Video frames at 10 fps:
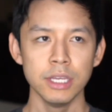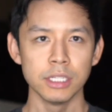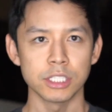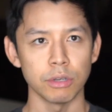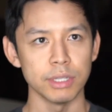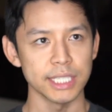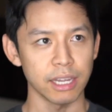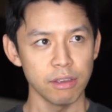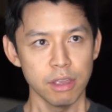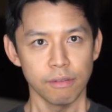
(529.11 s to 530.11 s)
So it's
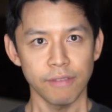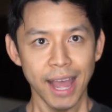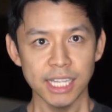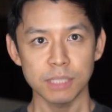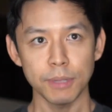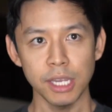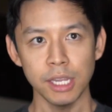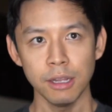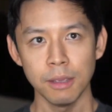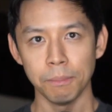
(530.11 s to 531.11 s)
like fast
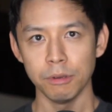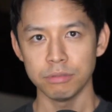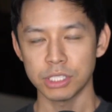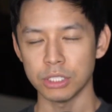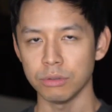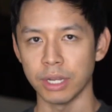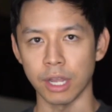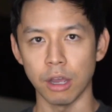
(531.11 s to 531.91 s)
speed moves to an